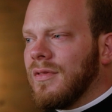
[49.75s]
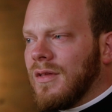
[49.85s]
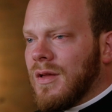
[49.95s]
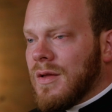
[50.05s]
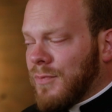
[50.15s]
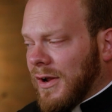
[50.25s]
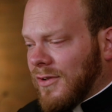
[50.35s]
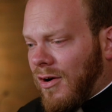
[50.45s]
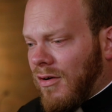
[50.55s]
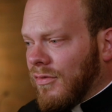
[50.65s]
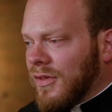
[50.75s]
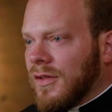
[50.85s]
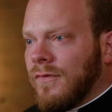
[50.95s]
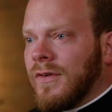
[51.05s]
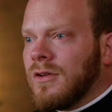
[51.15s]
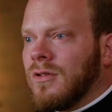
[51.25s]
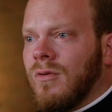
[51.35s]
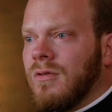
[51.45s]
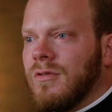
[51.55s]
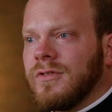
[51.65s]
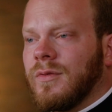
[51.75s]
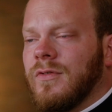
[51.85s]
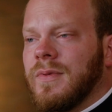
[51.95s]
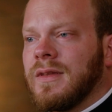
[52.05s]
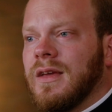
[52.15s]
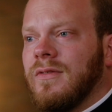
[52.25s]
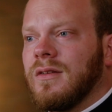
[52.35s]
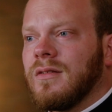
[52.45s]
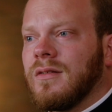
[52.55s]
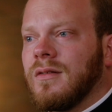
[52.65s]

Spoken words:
It breaks all the Levitical orders that we've been given.